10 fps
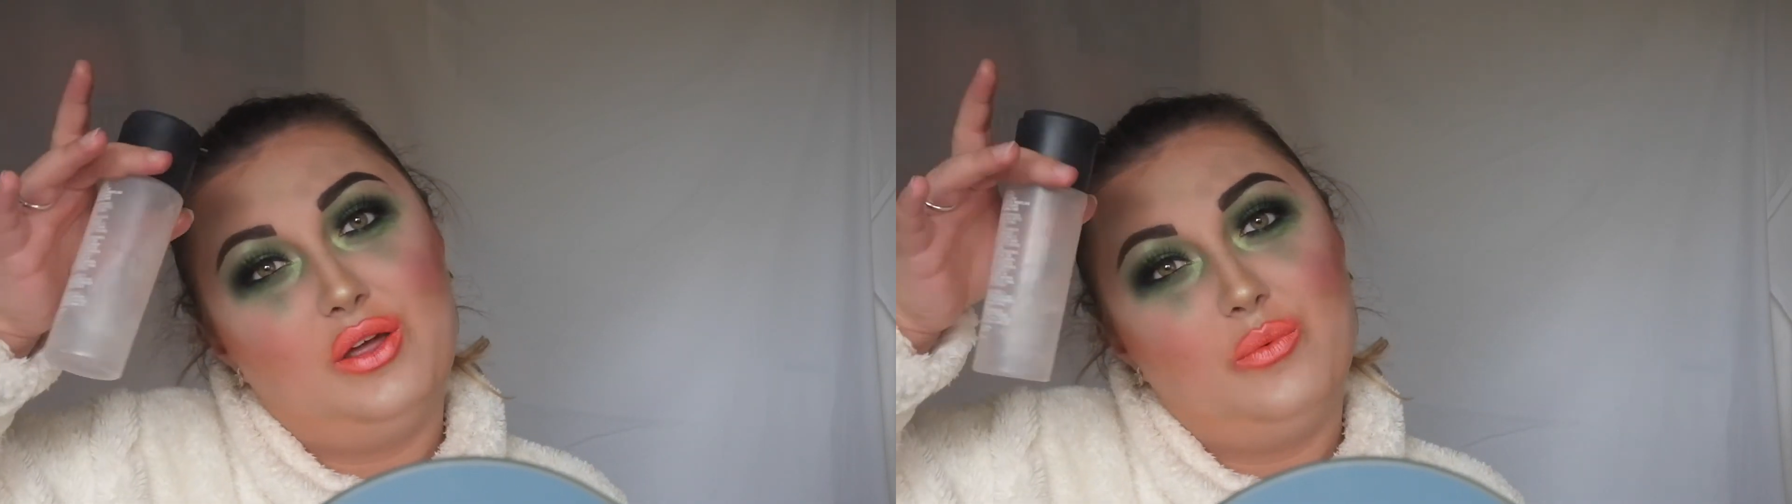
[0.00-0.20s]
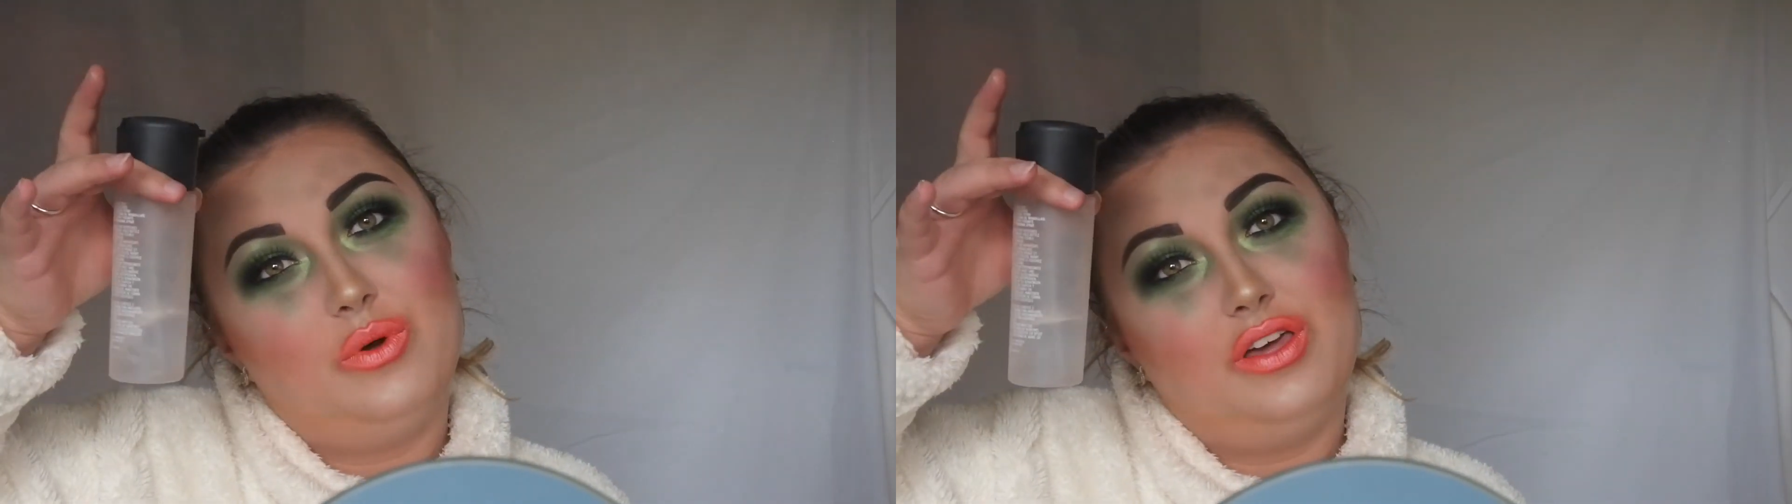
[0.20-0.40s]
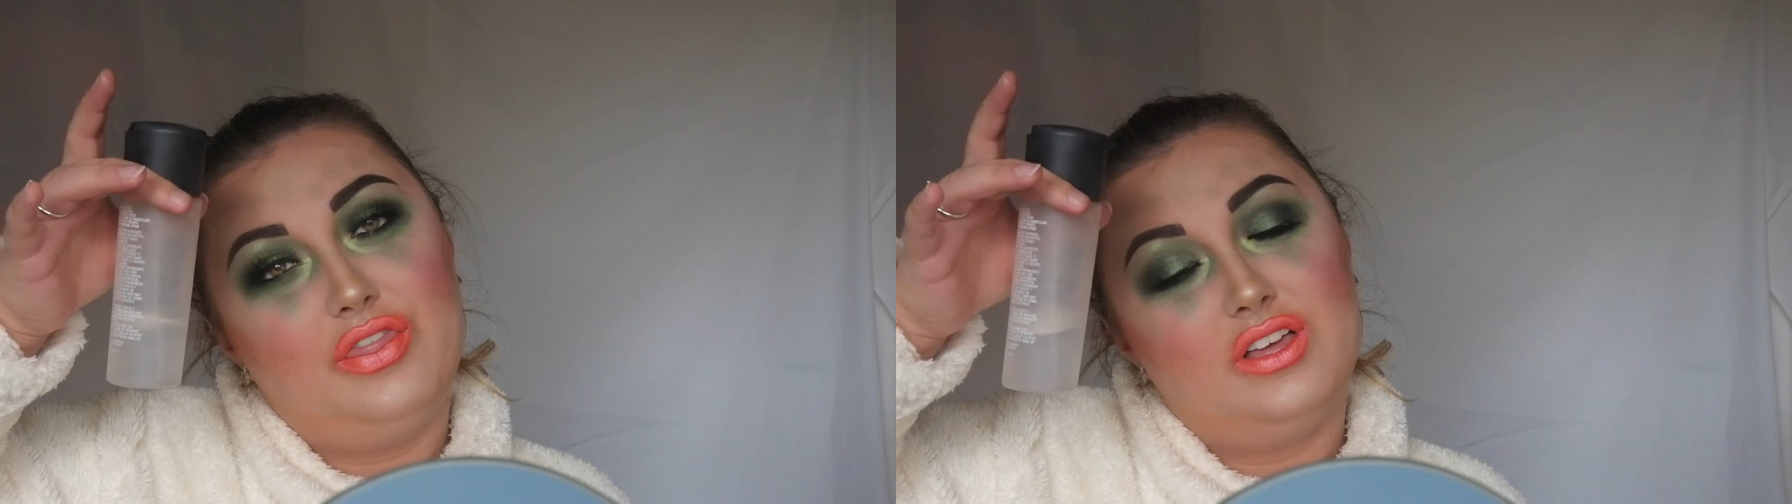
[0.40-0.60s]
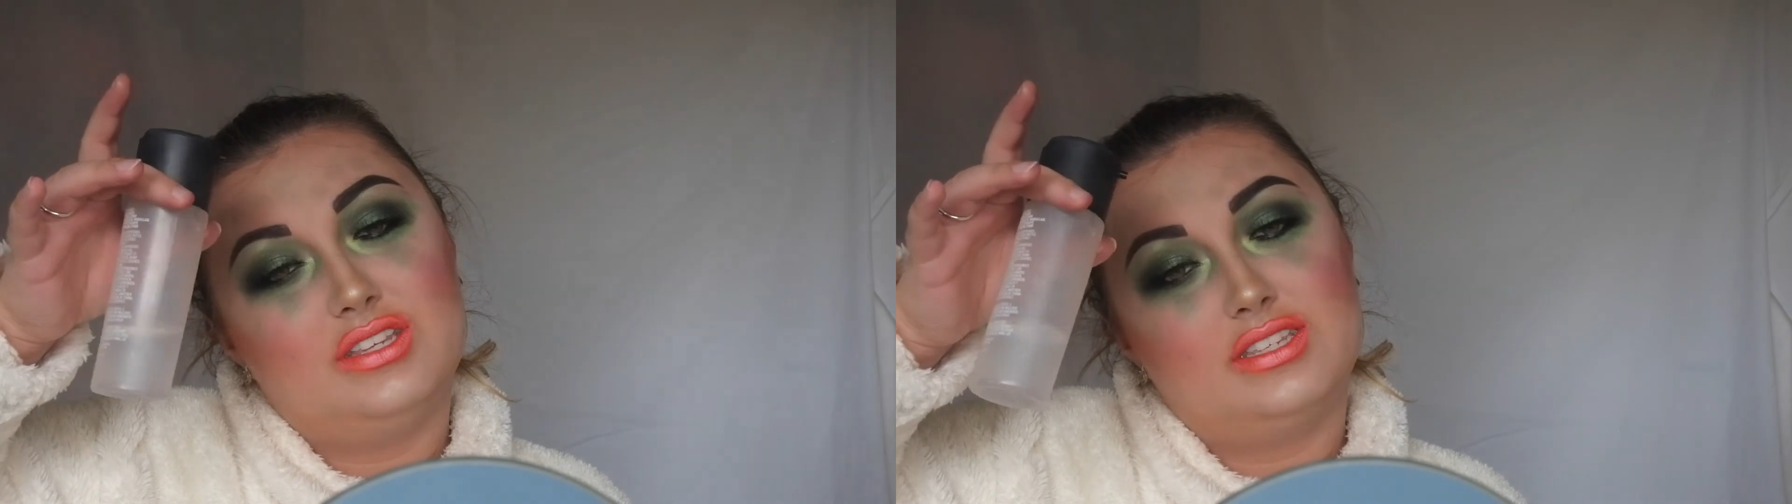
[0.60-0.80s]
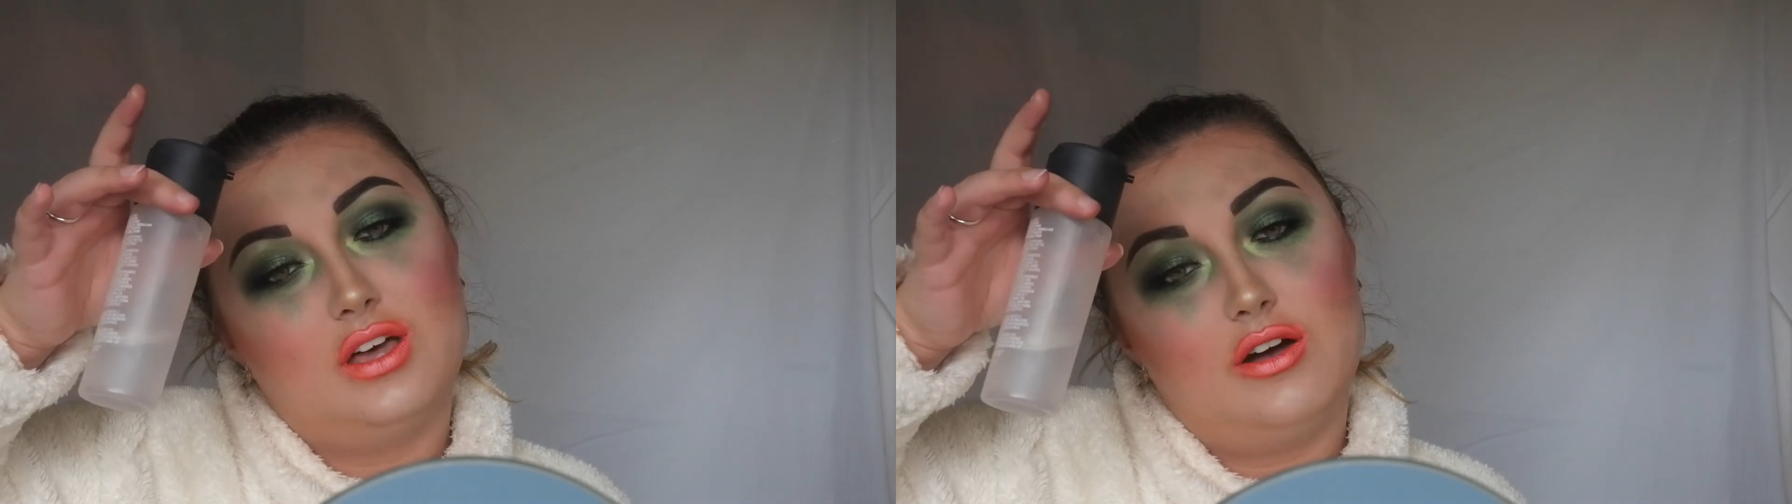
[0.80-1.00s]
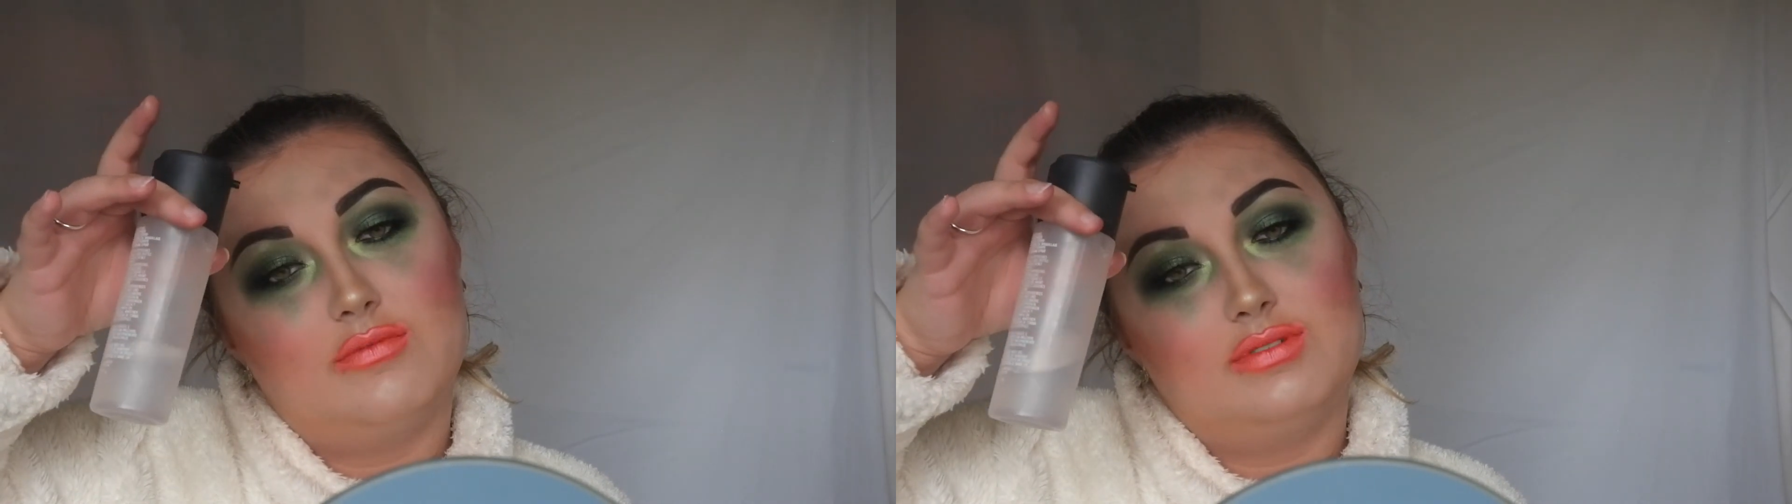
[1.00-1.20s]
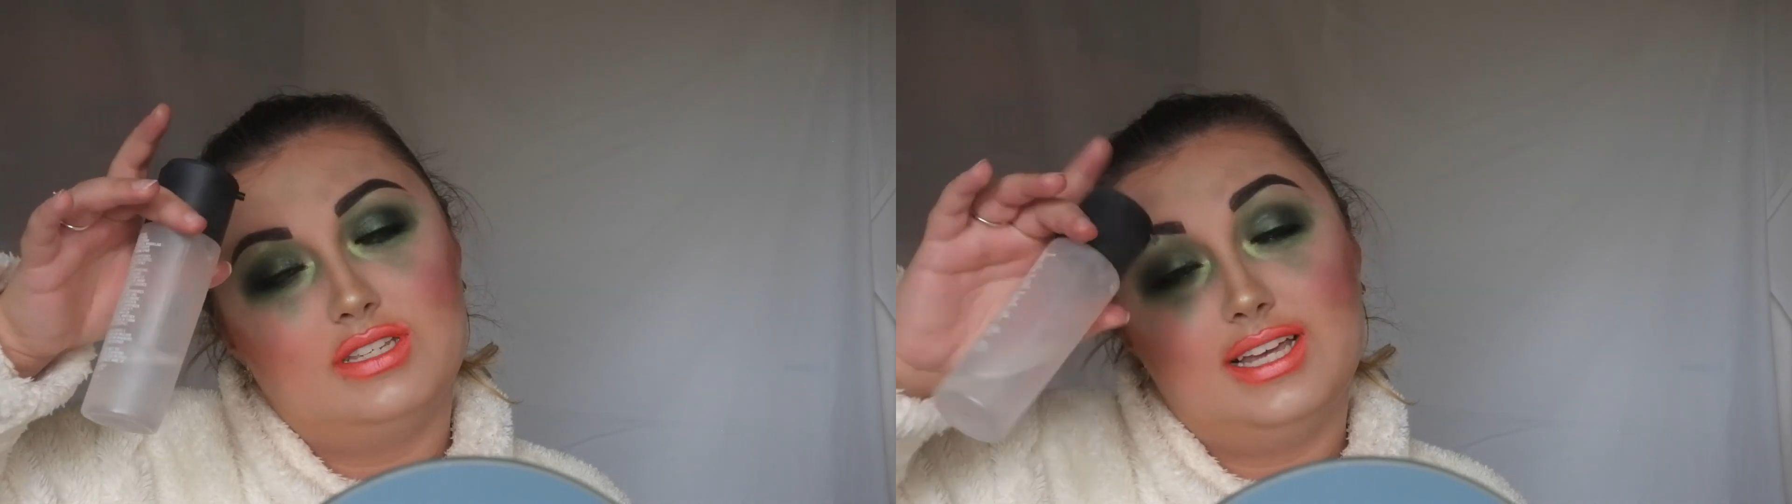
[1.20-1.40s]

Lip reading: it with some